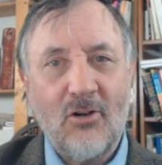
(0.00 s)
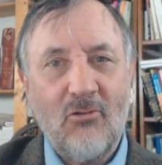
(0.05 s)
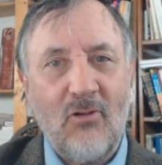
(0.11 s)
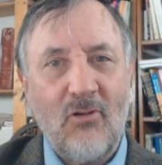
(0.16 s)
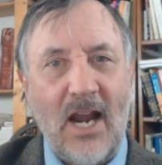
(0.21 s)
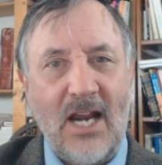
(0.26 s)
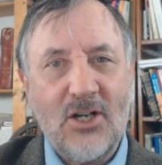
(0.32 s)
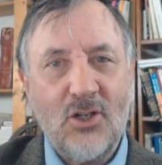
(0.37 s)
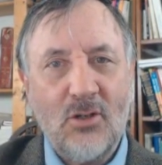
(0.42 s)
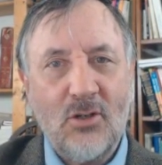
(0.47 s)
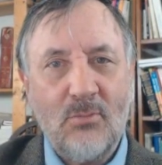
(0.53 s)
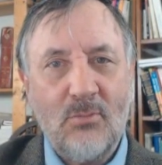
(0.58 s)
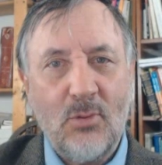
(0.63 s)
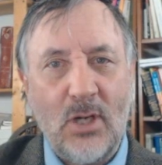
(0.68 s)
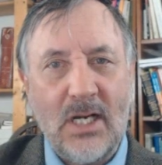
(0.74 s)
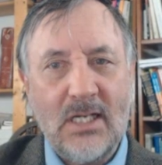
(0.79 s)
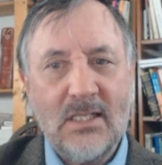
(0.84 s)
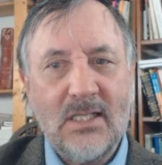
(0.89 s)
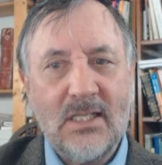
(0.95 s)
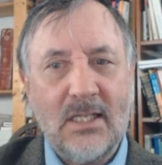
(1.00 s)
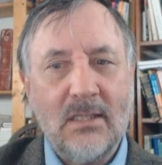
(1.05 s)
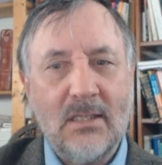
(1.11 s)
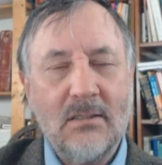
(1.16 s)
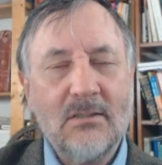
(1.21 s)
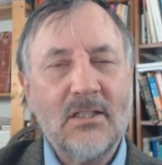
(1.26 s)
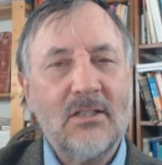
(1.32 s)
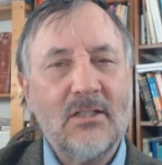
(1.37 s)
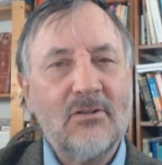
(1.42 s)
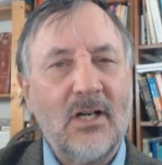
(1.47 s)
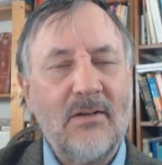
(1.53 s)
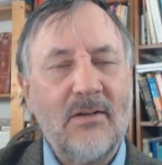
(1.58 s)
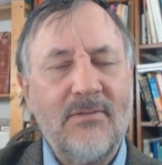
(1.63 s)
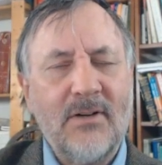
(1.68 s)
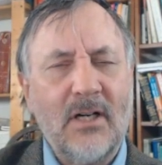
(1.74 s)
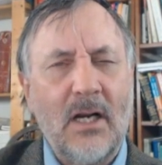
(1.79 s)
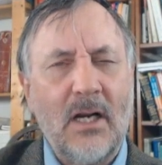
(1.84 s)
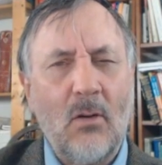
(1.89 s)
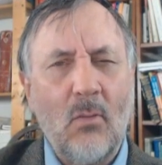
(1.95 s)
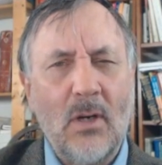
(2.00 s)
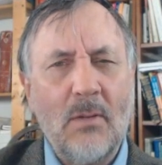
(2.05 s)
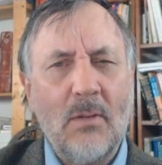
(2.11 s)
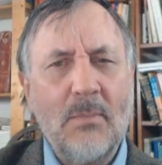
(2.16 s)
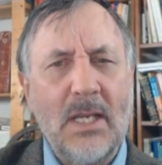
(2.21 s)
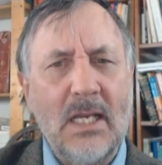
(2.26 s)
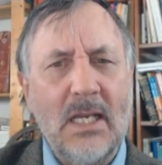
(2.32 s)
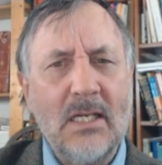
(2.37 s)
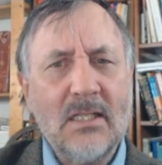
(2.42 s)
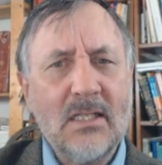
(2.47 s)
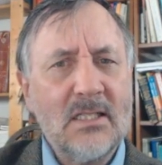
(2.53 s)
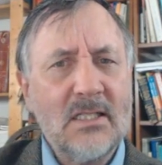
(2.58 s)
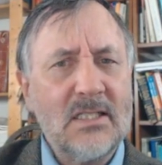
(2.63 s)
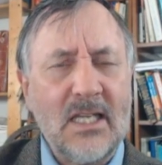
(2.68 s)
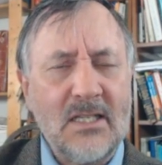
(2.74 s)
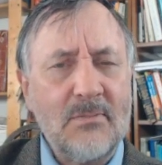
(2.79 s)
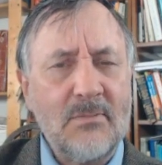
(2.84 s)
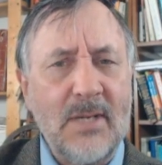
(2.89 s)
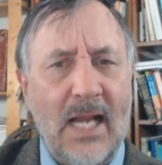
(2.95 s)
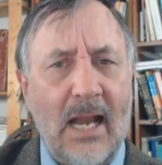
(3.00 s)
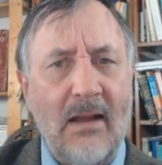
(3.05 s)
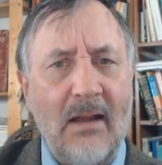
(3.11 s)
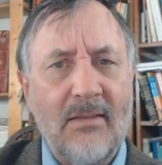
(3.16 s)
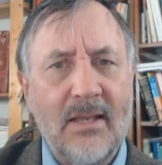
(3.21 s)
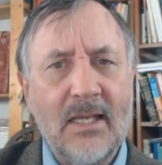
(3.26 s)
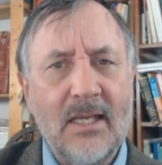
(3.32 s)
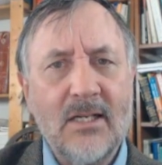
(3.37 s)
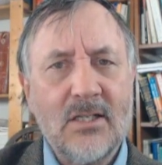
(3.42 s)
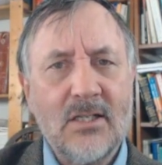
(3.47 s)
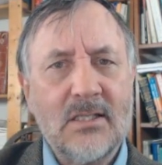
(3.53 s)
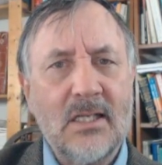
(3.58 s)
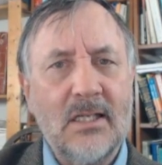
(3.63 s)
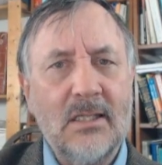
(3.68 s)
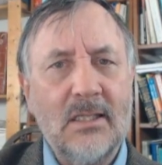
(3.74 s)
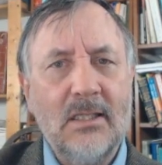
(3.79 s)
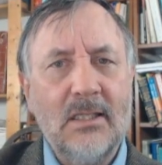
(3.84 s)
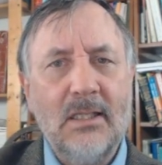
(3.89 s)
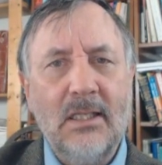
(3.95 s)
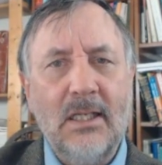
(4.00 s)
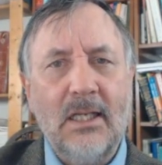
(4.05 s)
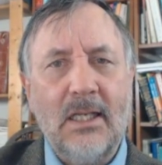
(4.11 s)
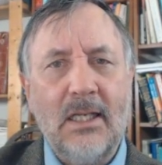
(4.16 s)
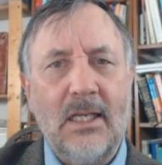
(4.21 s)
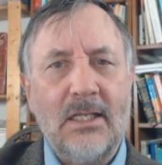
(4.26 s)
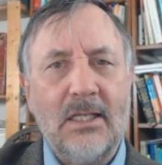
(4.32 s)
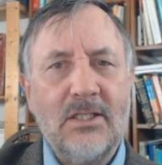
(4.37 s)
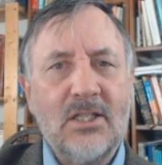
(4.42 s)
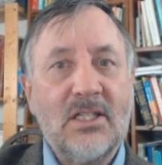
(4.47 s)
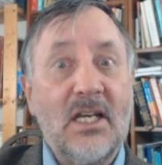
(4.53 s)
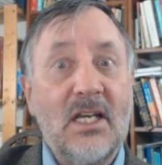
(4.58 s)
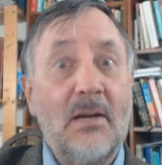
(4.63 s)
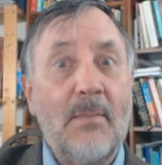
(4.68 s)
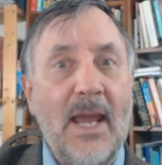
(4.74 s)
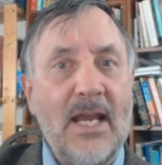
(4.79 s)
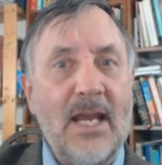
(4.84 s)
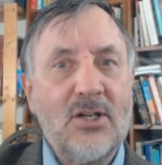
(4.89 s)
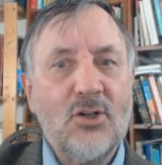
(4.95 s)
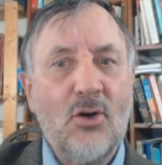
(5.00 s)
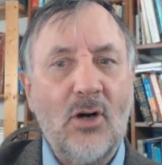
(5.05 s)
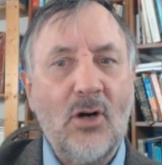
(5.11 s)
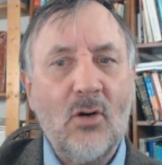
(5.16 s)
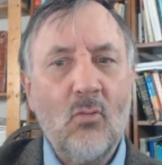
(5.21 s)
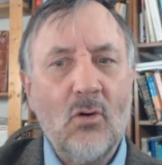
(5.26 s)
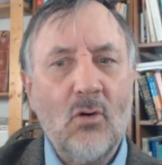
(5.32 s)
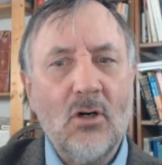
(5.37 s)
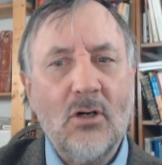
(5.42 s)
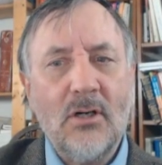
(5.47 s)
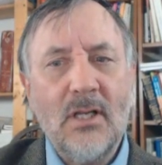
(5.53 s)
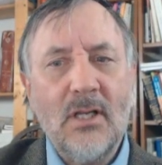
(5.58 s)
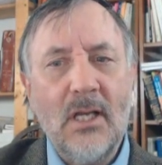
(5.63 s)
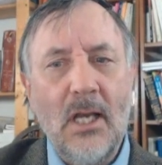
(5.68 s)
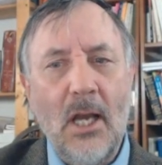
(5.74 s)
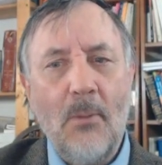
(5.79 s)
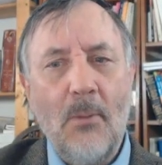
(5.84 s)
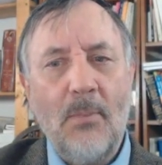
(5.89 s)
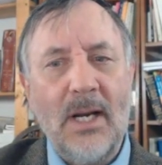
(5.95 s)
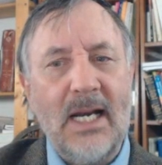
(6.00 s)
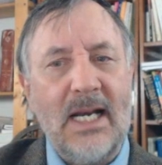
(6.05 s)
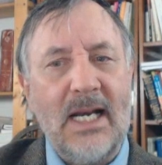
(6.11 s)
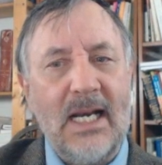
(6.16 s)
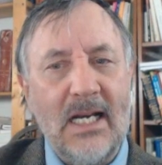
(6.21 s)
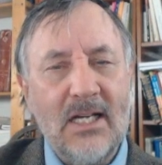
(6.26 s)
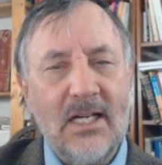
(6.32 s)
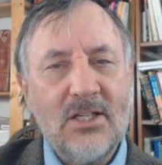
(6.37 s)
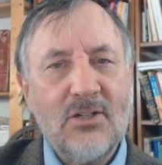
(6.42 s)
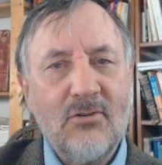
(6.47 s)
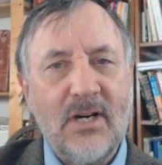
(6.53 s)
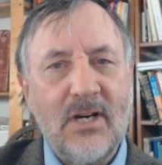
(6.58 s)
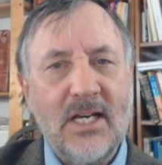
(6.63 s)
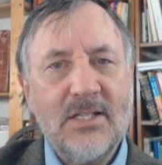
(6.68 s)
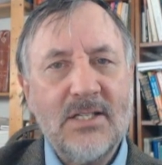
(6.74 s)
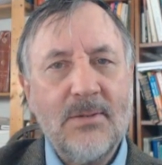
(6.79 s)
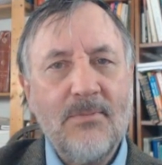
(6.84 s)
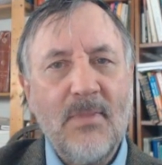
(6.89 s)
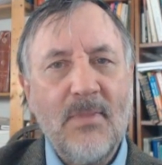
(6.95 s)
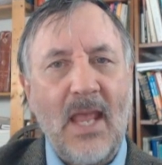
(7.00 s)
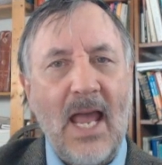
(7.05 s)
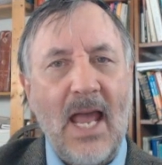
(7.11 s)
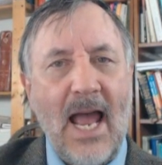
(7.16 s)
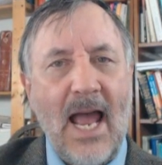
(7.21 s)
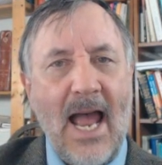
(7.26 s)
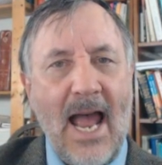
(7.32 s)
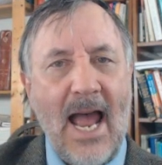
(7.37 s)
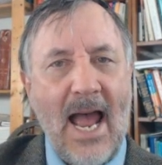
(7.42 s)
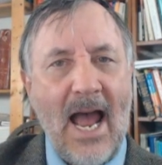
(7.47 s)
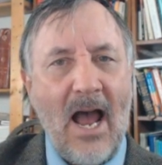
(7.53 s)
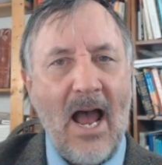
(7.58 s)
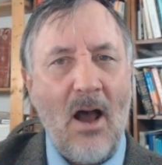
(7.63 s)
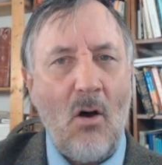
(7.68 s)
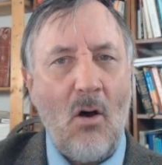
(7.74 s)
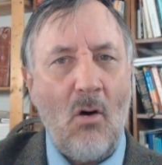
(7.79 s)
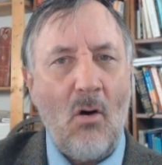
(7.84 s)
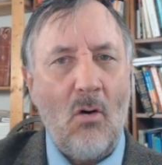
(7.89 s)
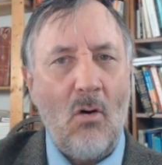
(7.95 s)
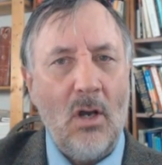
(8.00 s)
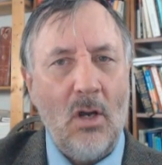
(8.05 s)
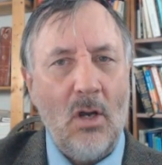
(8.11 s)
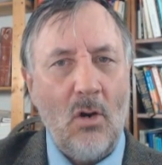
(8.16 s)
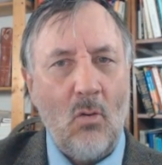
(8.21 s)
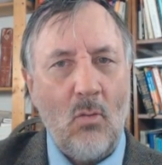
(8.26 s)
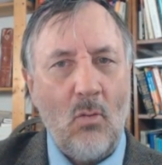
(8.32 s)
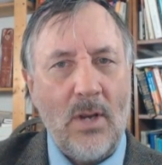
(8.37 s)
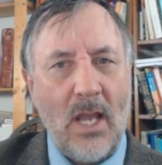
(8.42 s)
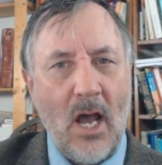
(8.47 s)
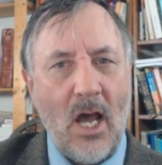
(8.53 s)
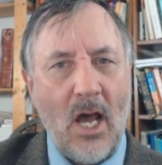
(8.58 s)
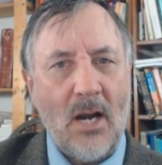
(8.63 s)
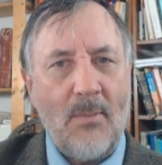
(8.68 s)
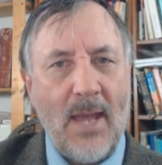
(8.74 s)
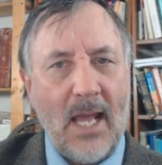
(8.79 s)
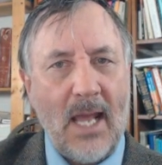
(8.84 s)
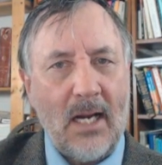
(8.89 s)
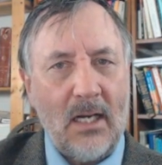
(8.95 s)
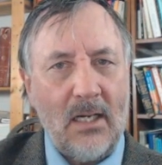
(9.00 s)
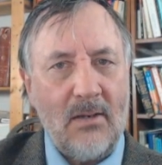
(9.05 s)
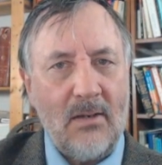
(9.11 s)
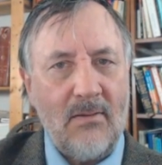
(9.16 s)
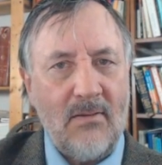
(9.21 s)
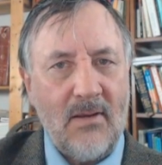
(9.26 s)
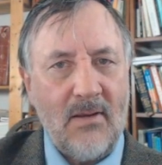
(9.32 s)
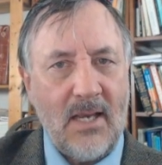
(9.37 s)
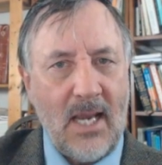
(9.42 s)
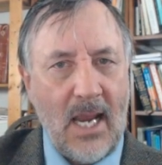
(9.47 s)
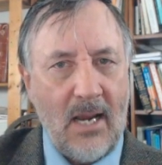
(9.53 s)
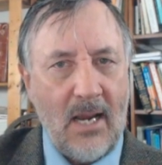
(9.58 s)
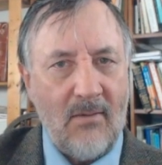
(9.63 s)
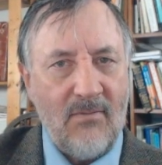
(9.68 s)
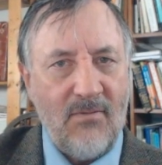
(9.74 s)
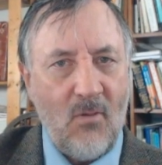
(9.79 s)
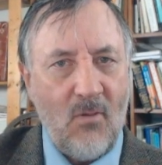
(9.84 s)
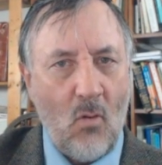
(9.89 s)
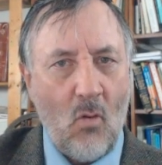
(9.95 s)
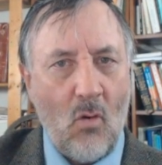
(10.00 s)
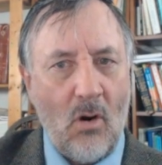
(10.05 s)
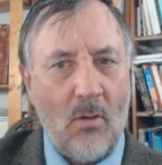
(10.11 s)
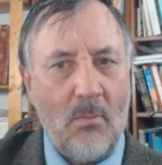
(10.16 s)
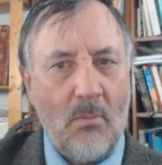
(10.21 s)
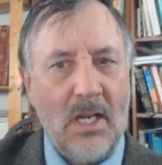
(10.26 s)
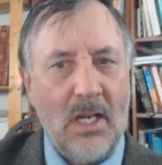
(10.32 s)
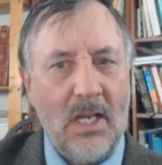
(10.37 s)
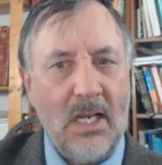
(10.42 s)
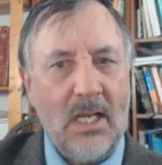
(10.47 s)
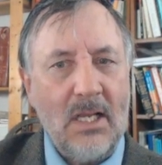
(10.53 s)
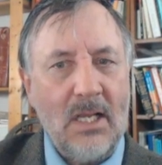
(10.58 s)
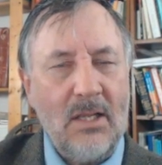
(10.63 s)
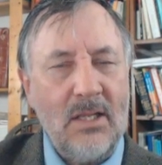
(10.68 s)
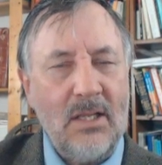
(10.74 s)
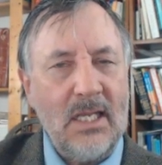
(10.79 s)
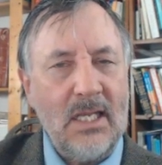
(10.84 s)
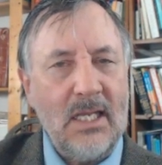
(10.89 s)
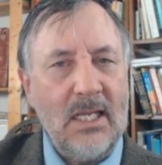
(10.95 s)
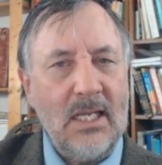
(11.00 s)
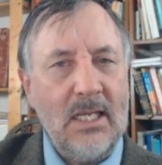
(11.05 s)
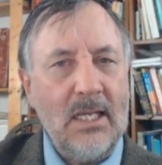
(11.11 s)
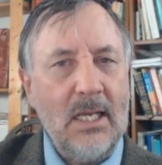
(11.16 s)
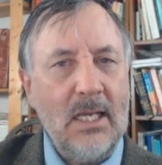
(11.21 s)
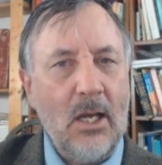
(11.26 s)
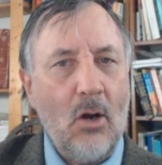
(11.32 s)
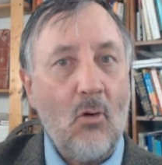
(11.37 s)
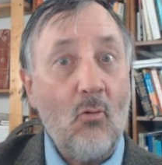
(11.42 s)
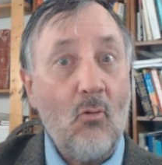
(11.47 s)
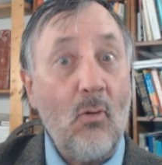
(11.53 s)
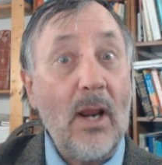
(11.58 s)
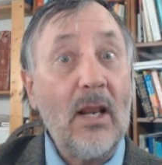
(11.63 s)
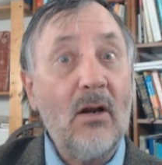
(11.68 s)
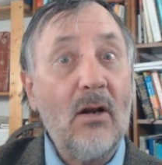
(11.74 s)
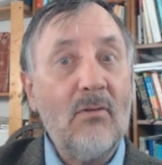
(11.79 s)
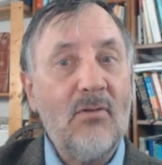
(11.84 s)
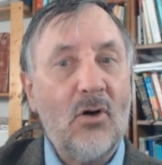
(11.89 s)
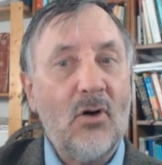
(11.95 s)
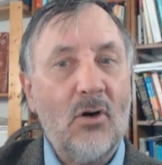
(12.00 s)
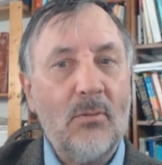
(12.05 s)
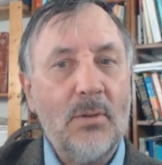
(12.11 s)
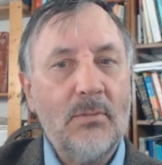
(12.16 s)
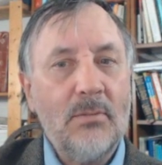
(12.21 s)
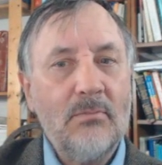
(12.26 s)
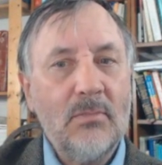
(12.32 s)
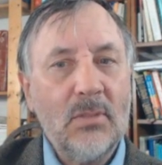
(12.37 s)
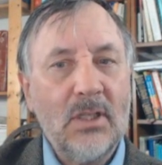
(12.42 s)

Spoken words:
crash your brain cells or trying to figure out what it means, because it doesn't mean anything. It's just an imaginary word, but it illustrates how we automatically can form the regular verb.